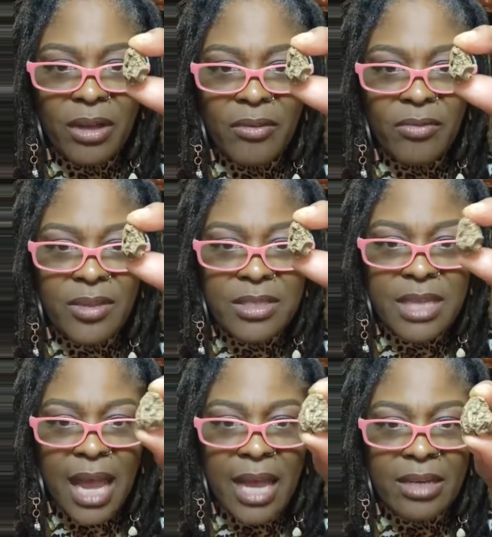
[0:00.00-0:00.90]
this
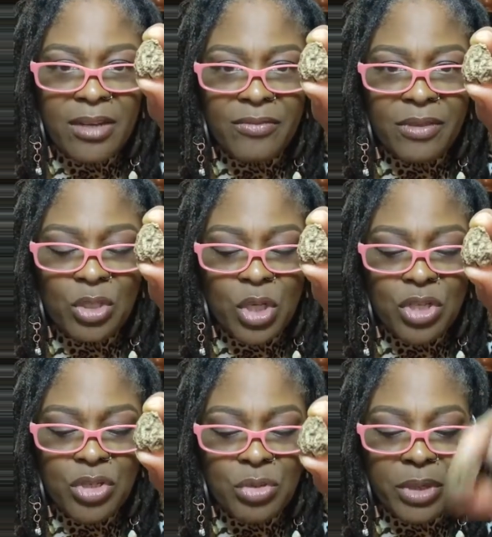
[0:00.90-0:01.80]
kind of look
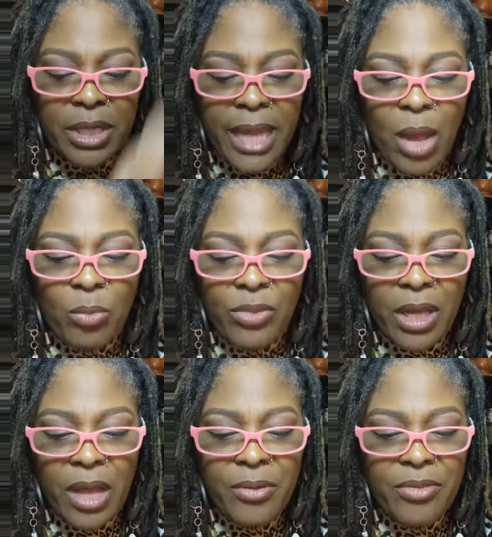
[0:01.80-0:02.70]
to it. Now,
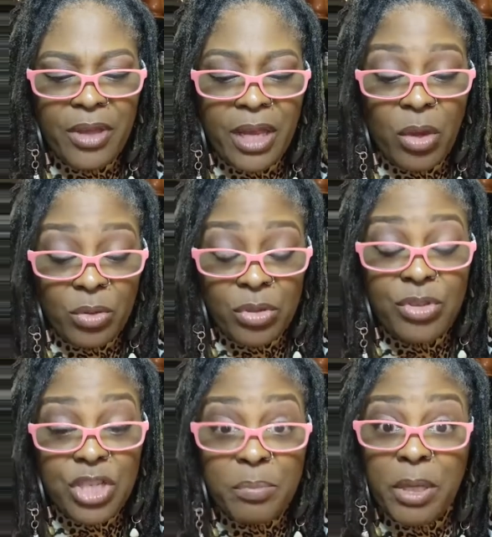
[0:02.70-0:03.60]
the other thing,
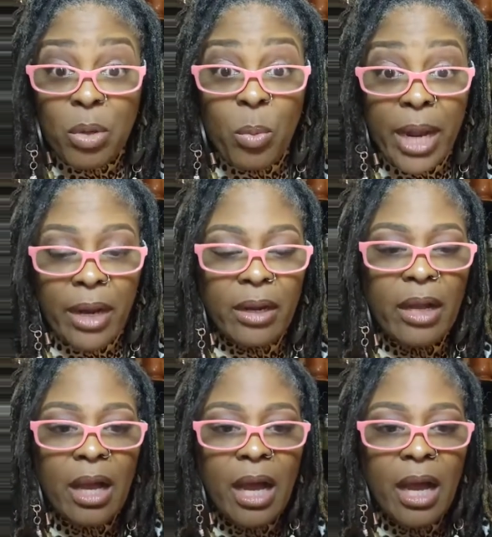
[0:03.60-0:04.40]
just be aware.